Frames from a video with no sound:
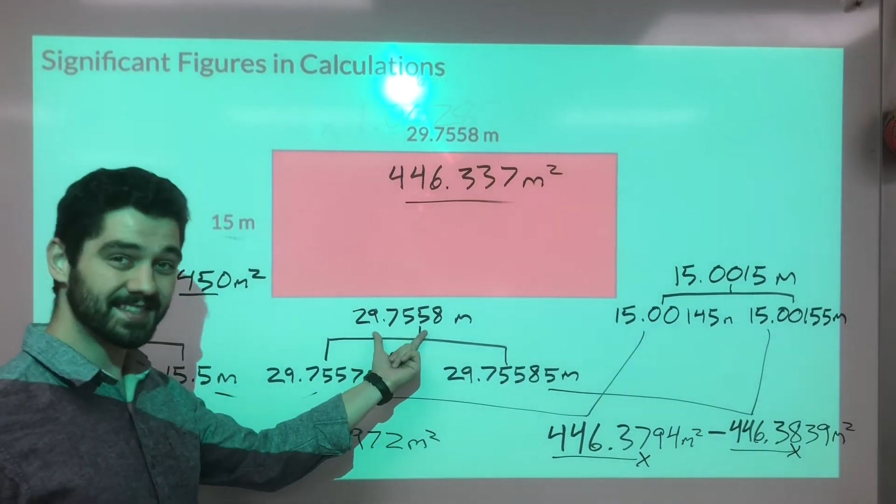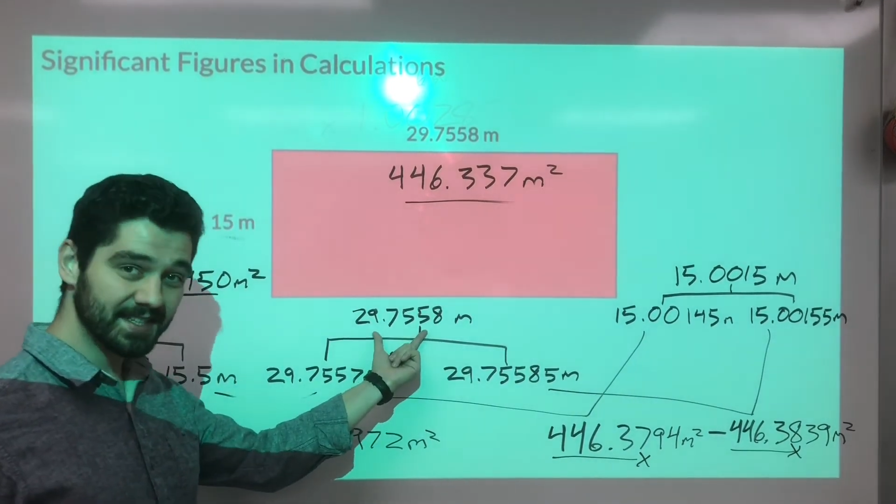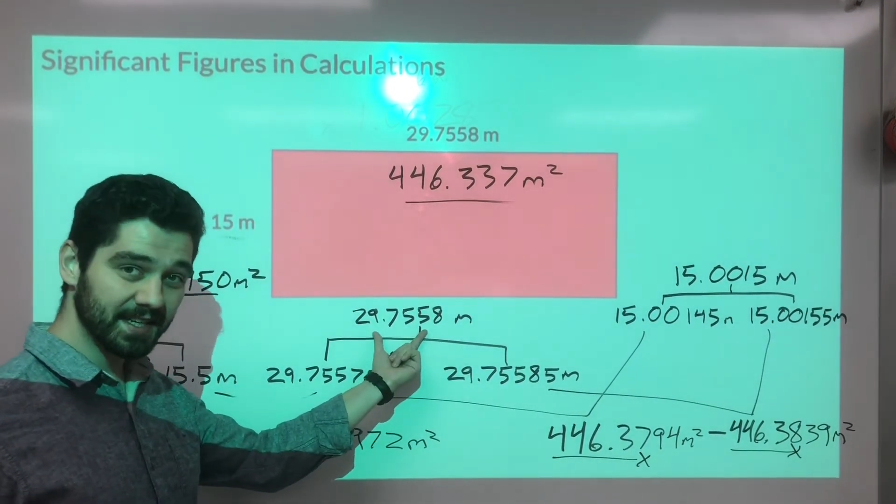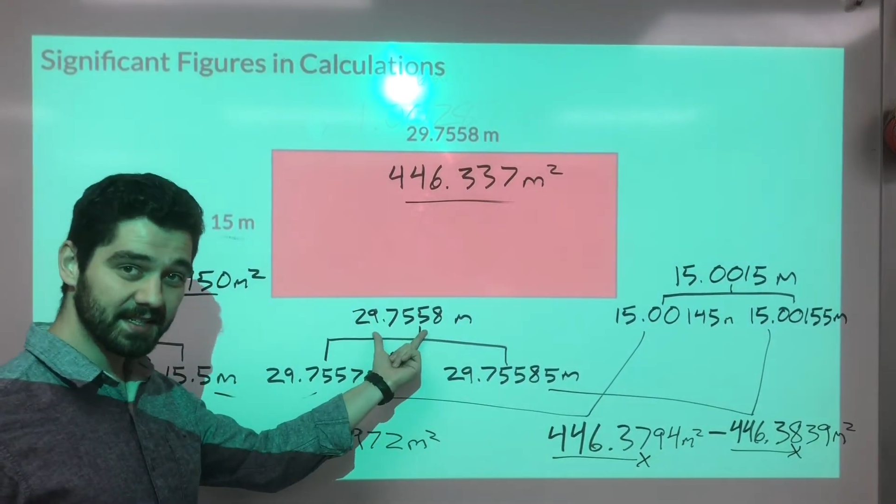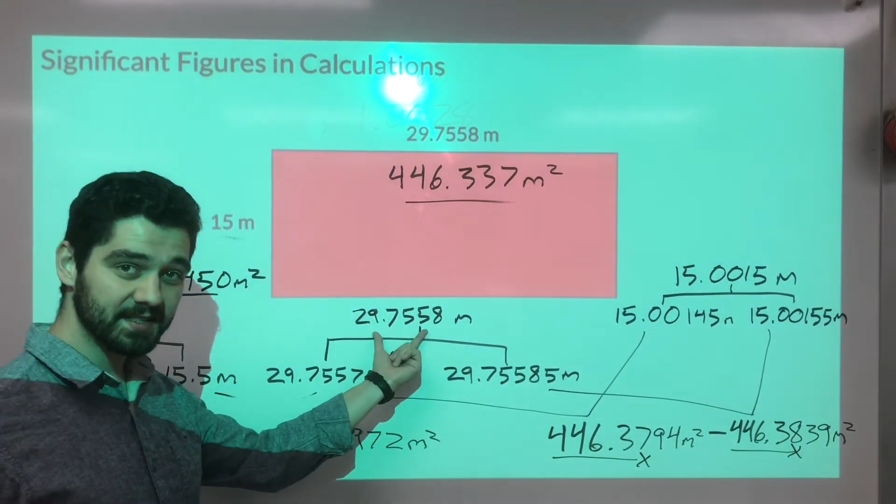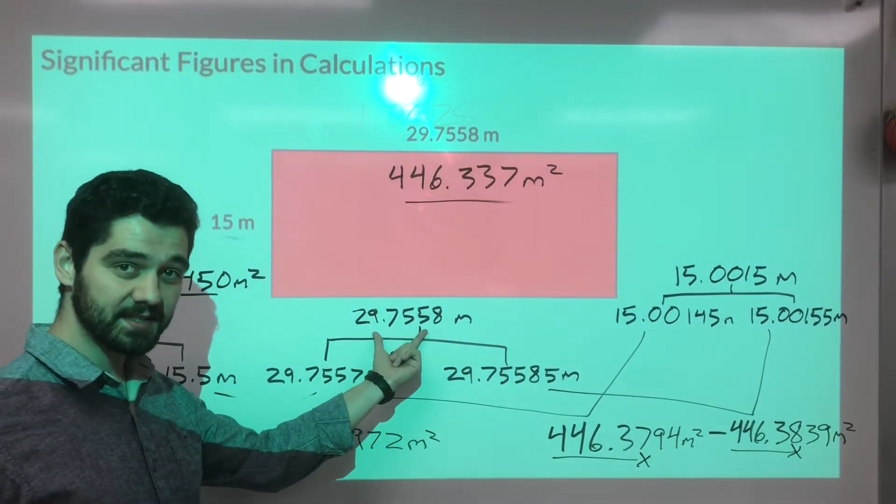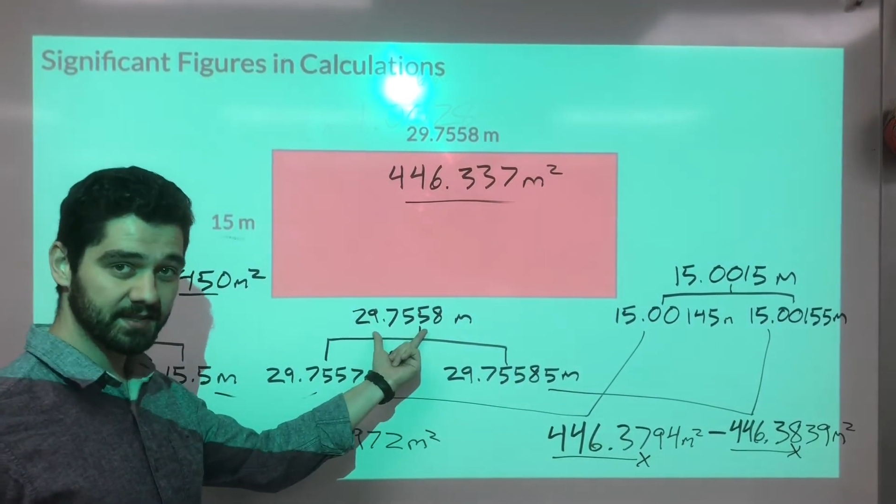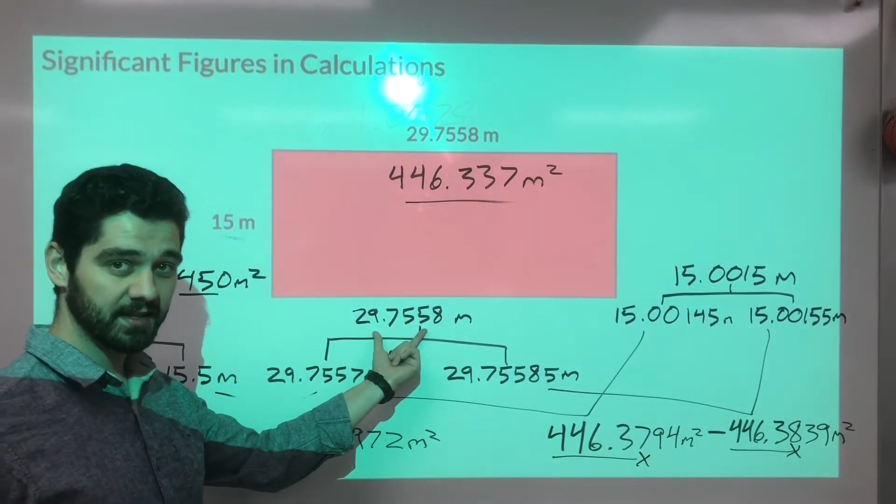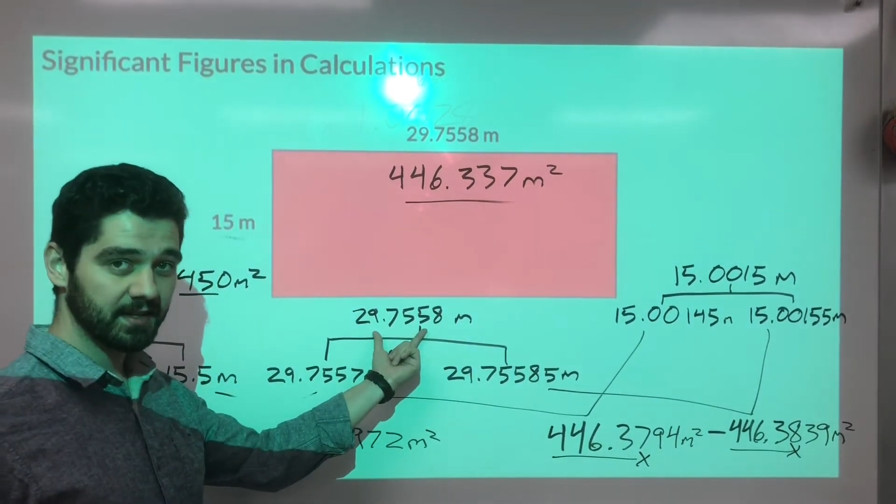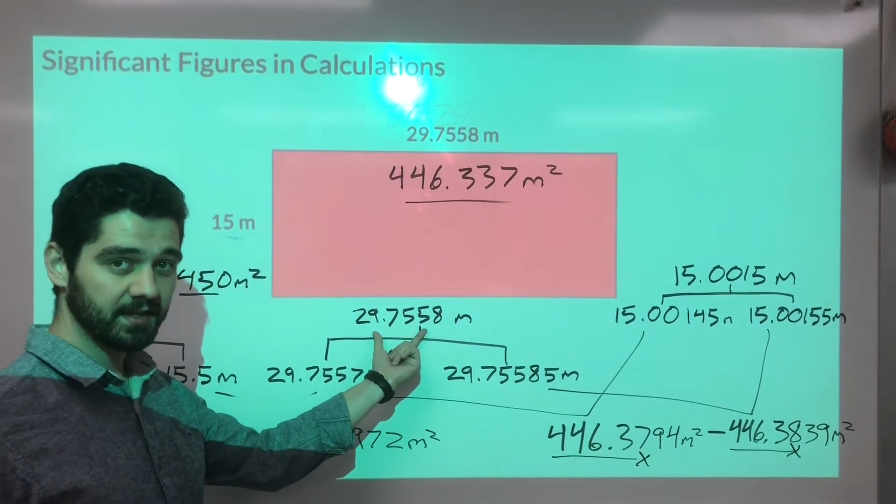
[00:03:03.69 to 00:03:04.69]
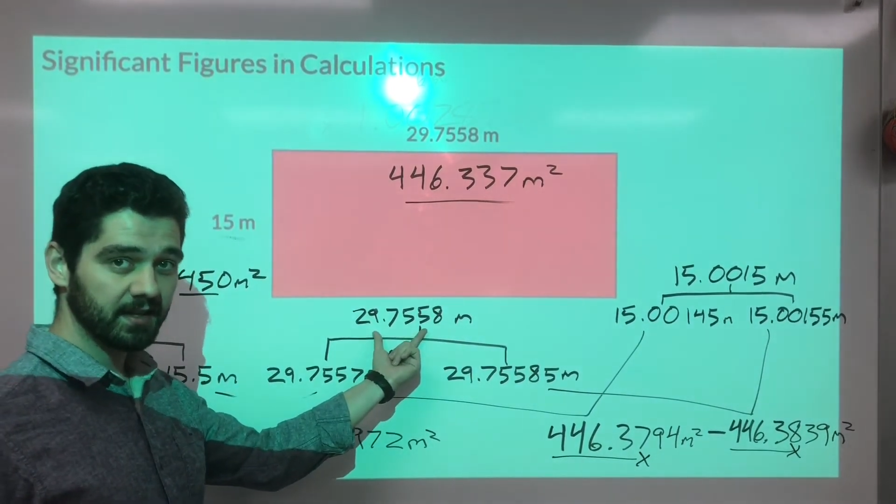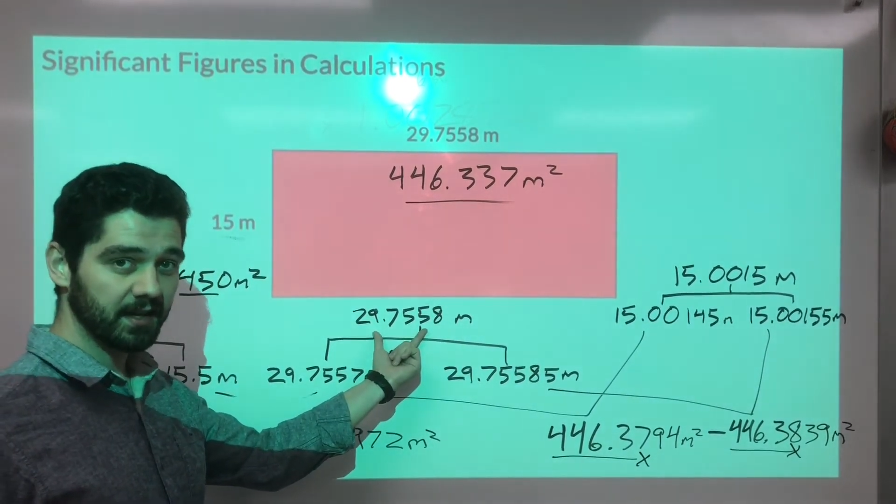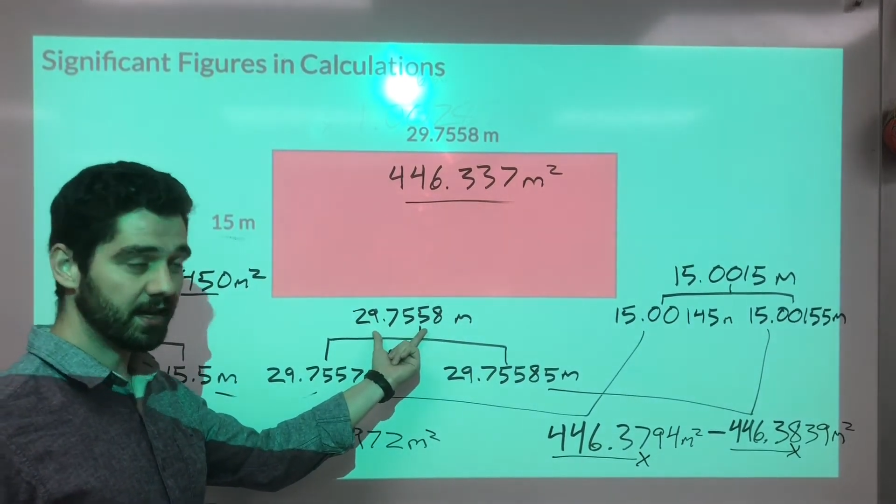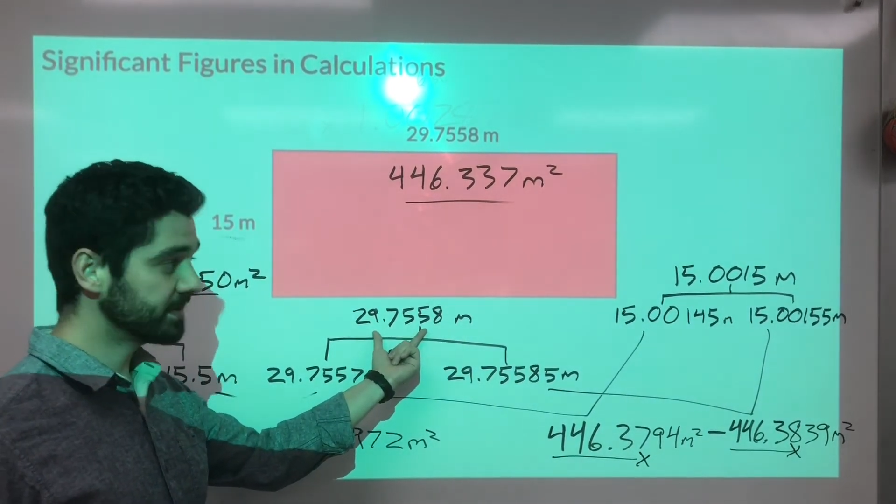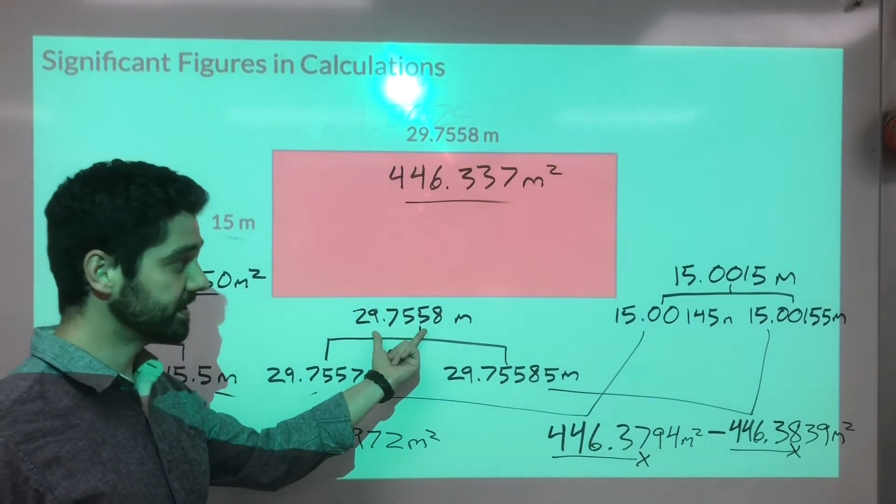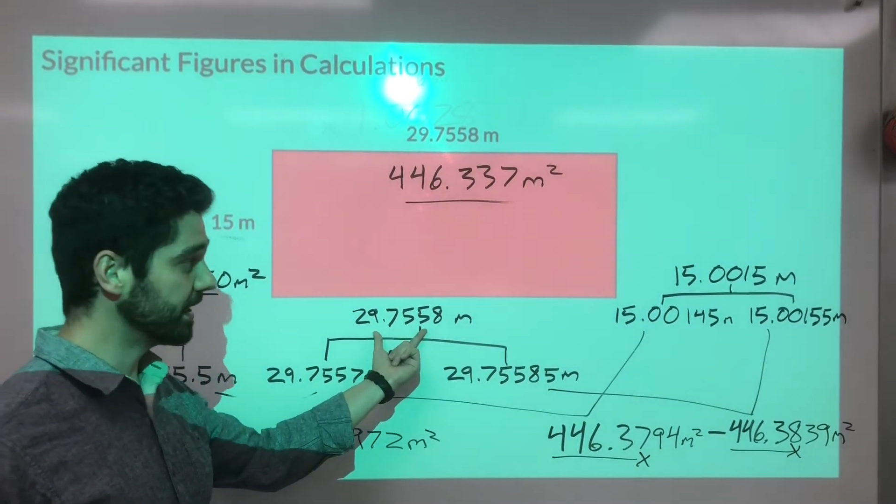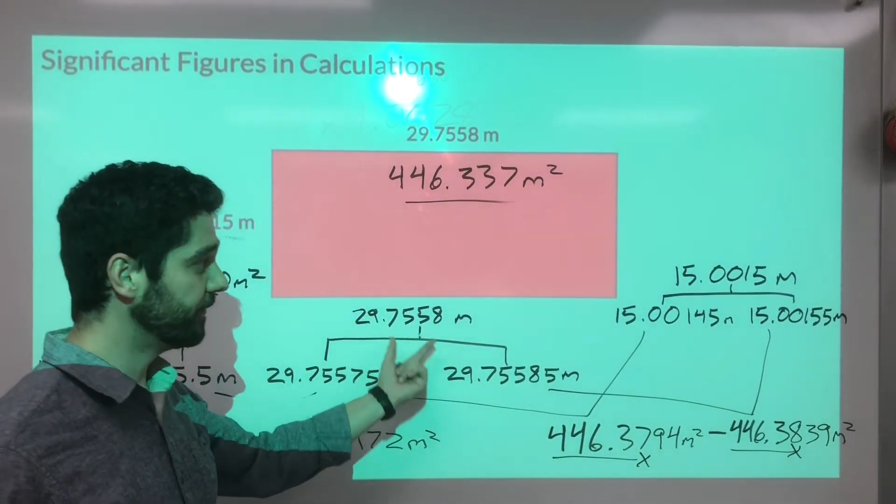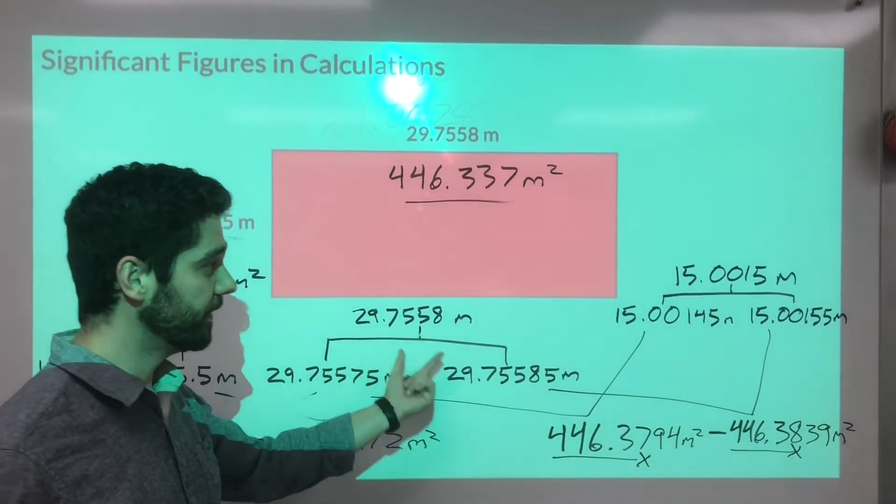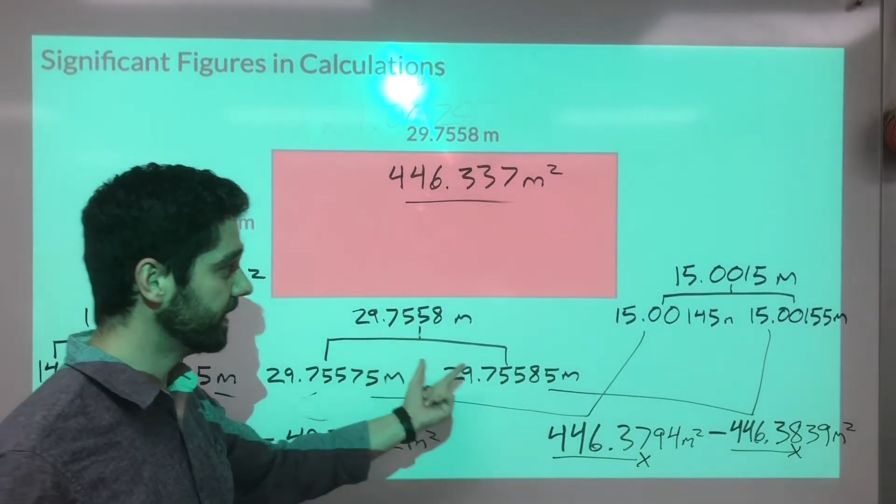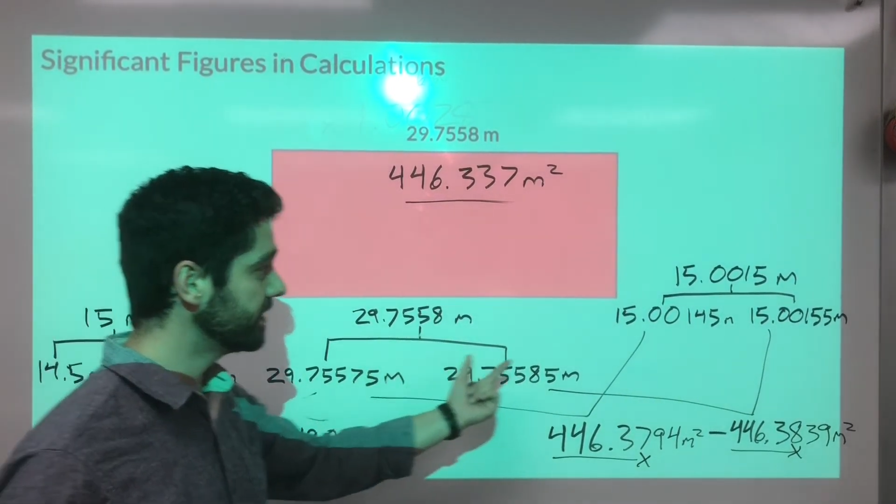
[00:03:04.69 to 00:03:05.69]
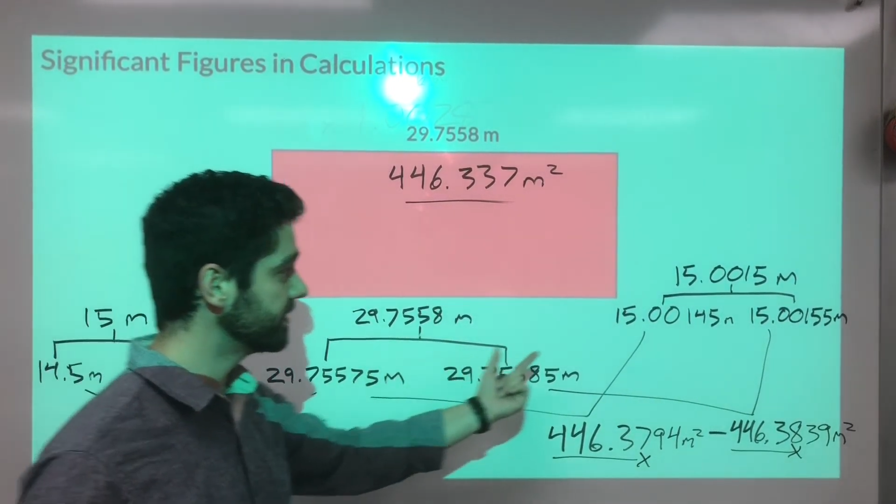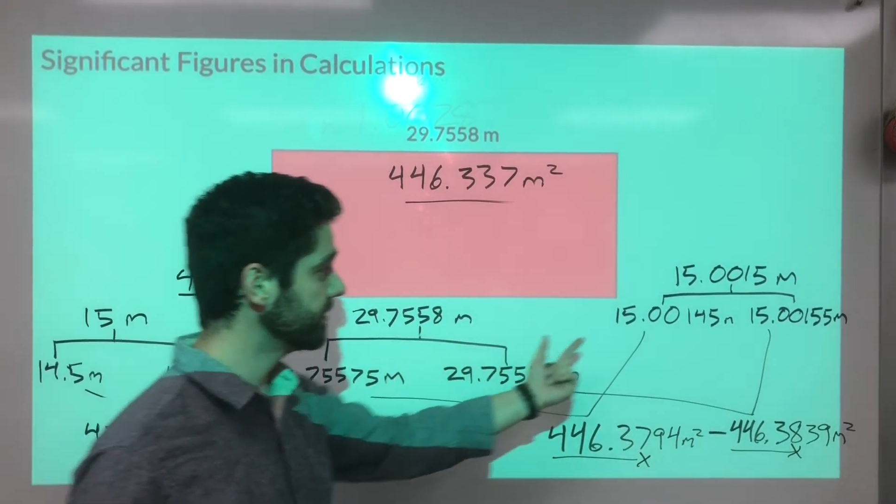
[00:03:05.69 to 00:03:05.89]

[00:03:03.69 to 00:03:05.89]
6 sig figs.